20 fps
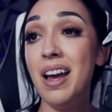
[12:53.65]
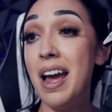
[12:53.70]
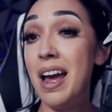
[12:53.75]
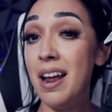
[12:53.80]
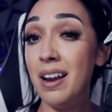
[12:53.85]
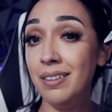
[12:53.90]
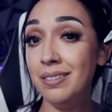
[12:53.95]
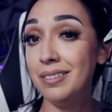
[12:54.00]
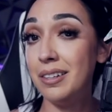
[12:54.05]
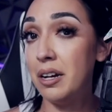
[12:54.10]

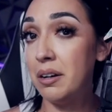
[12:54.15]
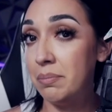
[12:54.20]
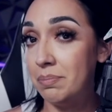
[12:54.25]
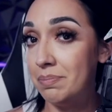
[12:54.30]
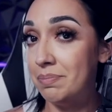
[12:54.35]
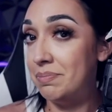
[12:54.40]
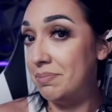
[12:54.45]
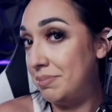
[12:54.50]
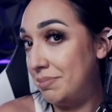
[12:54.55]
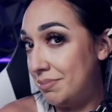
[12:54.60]
And
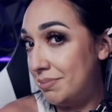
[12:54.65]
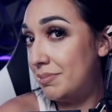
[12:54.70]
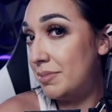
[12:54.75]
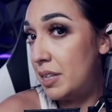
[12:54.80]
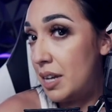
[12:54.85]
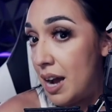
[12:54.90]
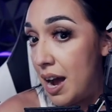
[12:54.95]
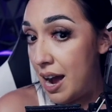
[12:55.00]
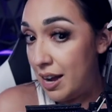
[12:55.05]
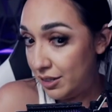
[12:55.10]

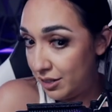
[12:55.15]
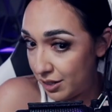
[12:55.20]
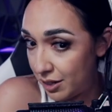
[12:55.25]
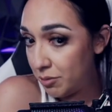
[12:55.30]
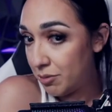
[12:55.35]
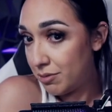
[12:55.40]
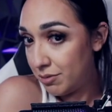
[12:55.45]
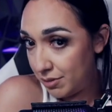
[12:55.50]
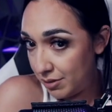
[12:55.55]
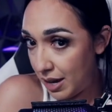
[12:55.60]
as
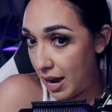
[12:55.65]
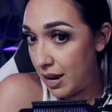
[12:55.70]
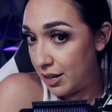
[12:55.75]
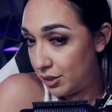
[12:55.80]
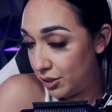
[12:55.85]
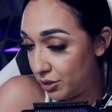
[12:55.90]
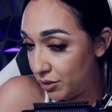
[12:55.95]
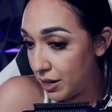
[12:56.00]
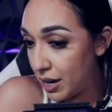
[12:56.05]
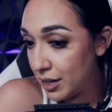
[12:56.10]
you
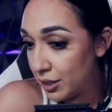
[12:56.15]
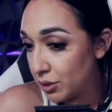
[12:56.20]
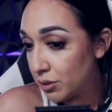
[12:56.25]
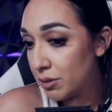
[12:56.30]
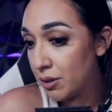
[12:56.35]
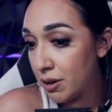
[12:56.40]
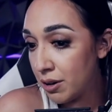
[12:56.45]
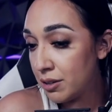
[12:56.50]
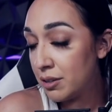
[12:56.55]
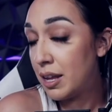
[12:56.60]
guys
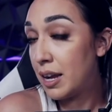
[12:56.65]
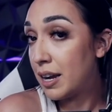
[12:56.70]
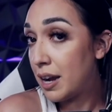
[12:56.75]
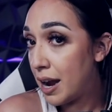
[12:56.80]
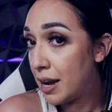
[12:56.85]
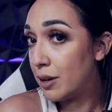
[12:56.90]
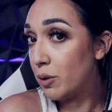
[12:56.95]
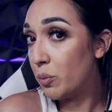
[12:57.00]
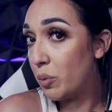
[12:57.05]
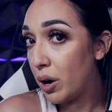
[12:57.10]
learned, they
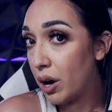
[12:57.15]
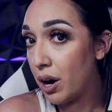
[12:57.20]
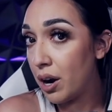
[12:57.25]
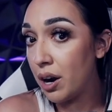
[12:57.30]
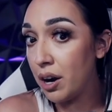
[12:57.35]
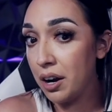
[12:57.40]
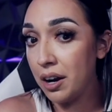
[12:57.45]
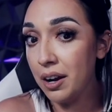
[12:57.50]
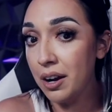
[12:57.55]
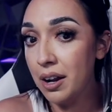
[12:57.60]
kind of
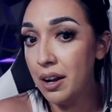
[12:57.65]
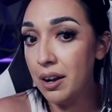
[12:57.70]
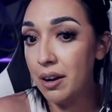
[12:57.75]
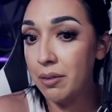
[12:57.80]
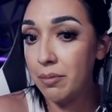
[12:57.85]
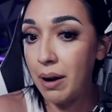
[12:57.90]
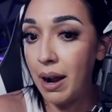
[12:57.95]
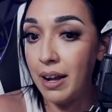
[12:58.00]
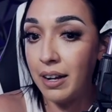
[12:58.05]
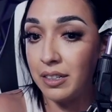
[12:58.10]
were, right?